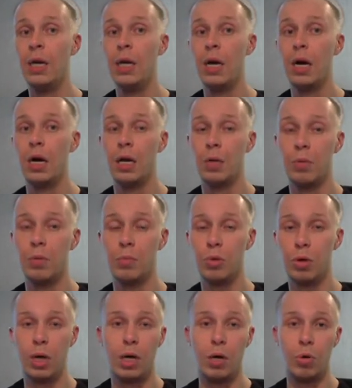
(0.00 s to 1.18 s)

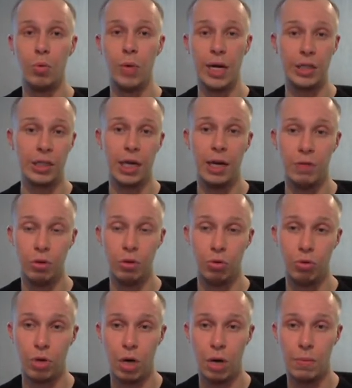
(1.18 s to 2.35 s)
Alomomola, or what have you to
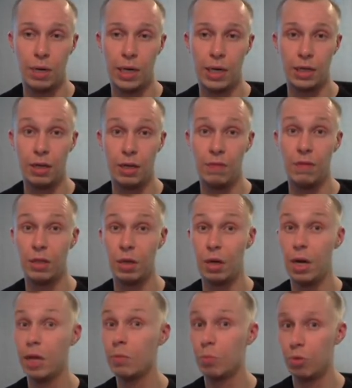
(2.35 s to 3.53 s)
come in and give it a
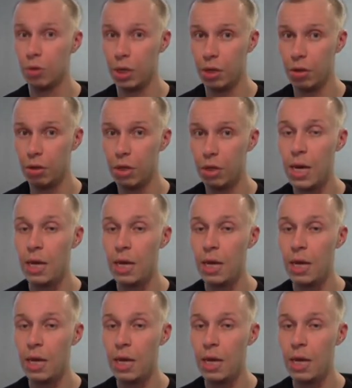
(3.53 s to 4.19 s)
lot more health